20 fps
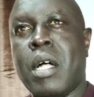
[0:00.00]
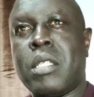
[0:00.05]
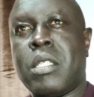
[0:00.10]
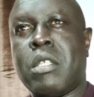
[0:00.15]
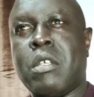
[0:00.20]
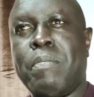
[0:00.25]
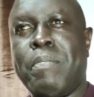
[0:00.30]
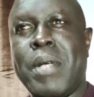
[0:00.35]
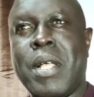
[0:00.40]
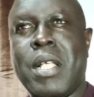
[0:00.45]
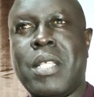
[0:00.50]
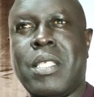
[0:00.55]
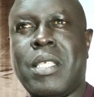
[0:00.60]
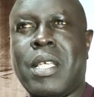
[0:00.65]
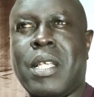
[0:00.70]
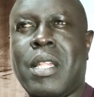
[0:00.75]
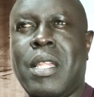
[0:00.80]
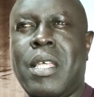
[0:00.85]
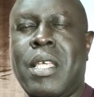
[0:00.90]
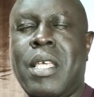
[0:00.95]
So
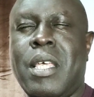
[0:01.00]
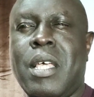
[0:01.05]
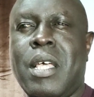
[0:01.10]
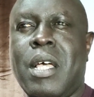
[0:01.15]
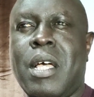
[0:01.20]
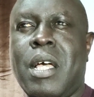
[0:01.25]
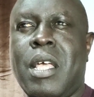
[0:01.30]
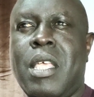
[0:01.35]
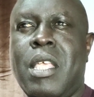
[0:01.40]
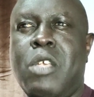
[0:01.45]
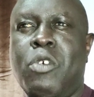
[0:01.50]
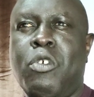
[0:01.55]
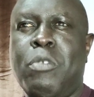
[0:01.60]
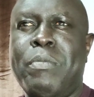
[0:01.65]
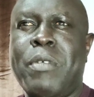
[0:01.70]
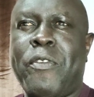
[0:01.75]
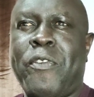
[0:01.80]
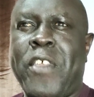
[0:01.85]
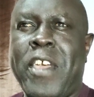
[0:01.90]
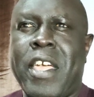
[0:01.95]
basically, you would
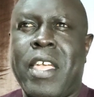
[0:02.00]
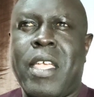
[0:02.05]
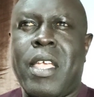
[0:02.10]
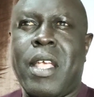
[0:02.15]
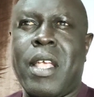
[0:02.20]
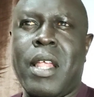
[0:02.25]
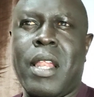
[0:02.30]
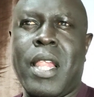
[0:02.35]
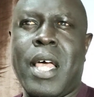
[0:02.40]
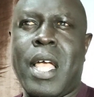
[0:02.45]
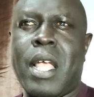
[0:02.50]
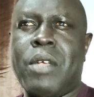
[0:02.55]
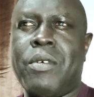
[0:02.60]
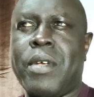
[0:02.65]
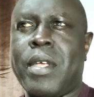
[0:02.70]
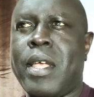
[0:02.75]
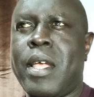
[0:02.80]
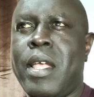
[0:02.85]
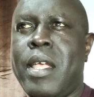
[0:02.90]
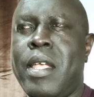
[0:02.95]
be thinking like,
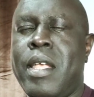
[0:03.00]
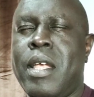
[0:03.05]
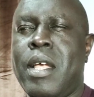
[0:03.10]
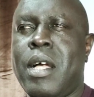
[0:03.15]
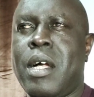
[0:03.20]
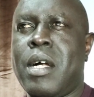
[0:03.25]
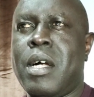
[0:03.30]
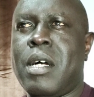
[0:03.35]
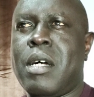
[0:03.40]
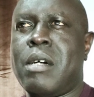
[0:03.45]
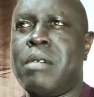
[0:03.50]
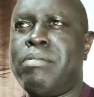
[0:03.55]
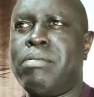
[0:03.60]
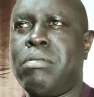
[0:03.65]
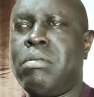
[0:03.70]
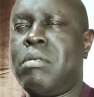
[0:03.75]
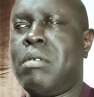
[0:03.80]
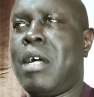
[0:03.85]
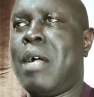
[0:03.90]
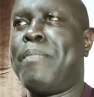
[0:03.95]
okay,
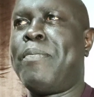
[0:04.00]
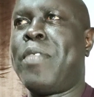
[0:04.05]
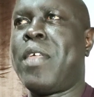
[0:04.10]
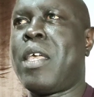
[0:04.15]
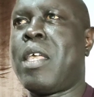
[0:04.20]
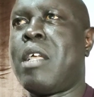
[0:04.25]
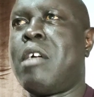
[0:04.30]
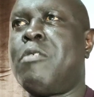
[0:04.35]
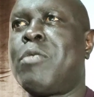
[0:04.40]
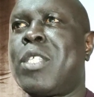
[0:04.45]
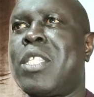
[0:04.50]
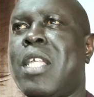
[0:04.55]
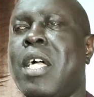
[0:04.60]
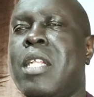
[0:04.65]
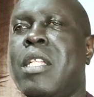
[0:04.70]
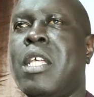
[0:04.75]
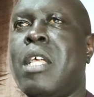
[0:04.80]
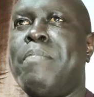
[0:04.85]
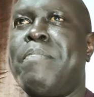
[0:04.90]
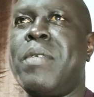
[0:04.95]
I'm thinking of
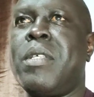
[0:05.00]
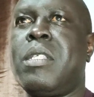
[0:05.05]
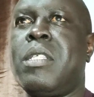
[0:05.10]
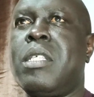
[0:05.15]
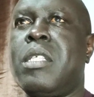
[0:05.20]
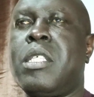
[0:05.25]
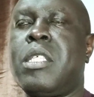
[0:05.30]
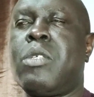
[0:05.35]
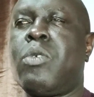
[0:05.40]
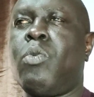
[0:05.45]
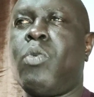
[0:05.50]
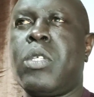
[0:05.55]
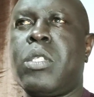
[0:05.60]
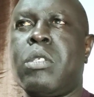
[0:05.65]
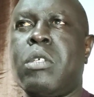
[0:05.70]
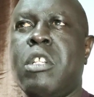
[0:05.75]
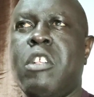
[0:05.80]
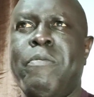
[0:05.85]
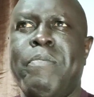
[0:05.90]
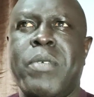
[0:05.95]
starting a business. What
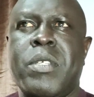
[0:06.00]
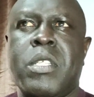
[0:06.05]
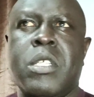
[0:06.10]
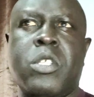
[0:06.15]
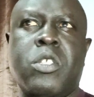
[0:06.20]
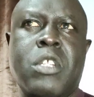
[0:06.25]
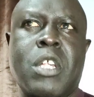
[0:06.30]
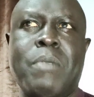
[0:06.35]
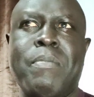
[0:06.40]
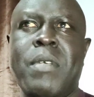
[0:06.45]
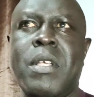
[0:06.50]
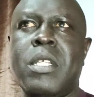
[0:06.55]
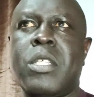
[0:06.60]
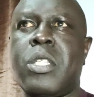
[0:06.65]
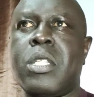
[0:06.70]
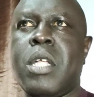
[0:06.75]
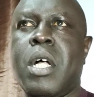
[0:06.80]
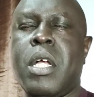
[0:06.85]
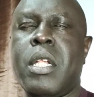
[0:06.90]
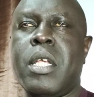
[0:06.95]
sort of business should I be
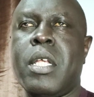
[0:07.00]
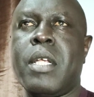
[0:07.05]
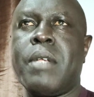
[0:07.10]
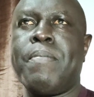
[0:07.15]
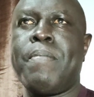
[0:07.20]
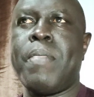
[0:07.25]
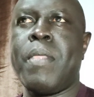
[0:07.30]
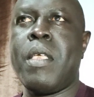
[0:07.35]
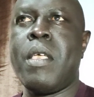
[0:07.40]
starting?